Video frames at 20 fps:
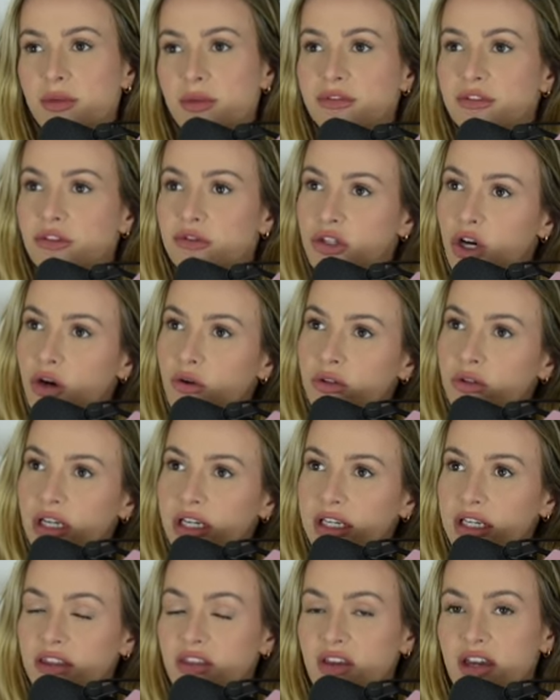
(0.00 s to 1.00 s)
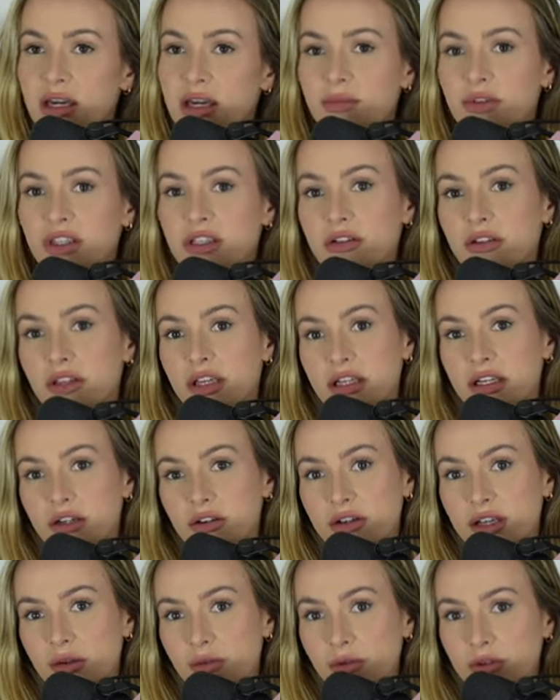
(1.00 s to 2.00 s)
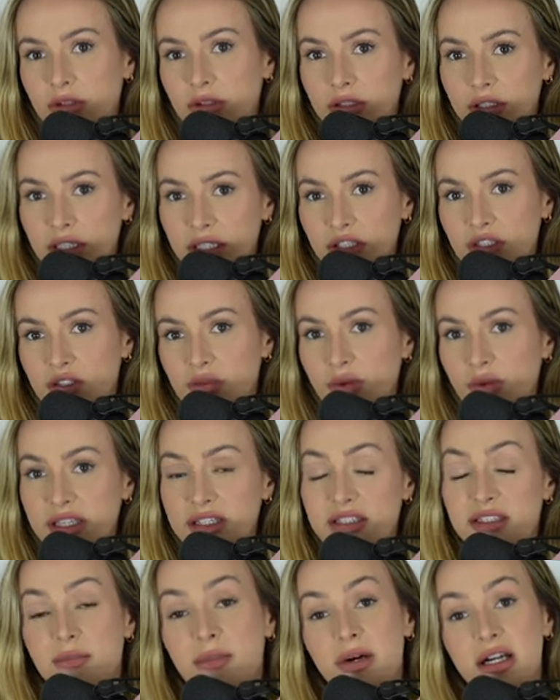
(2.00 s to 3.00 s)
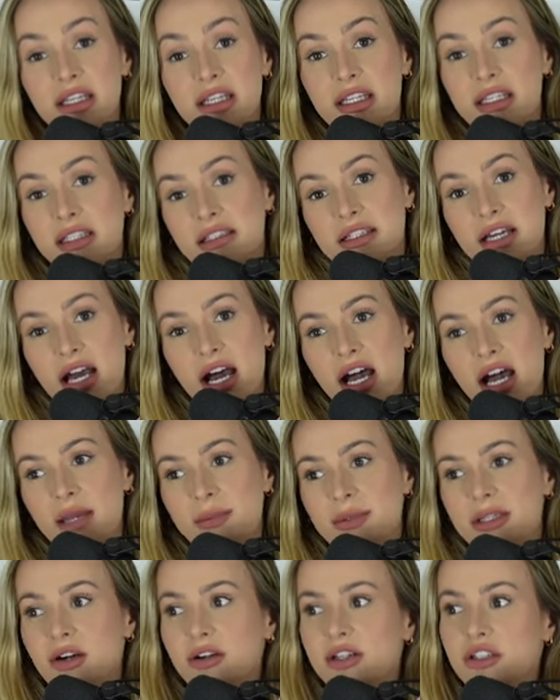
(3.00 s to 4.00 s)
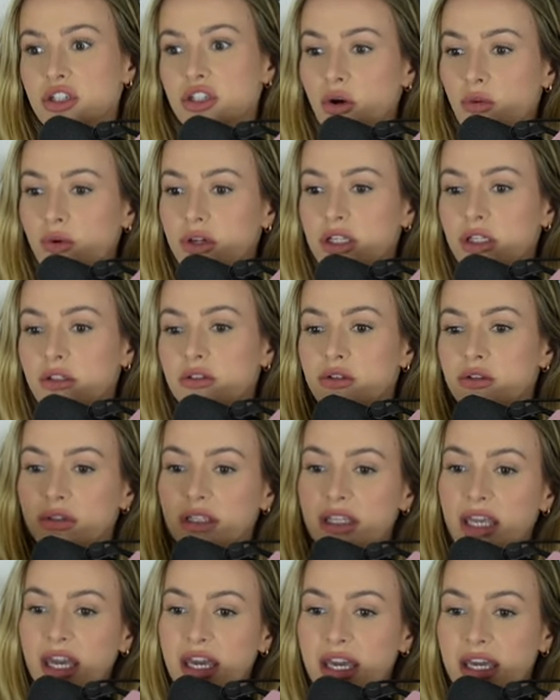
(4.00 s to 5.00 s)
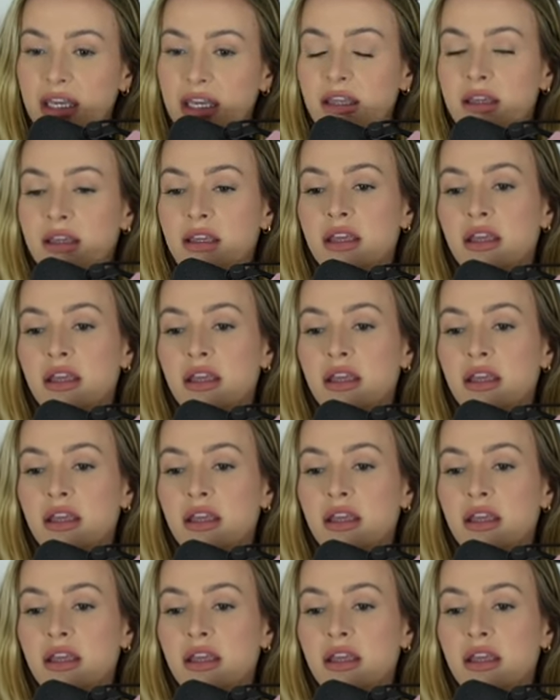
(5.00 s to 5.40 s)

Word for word: If you don't like them, then you're like, okay, well, I just wasted money and time and now I don't want to go do it again.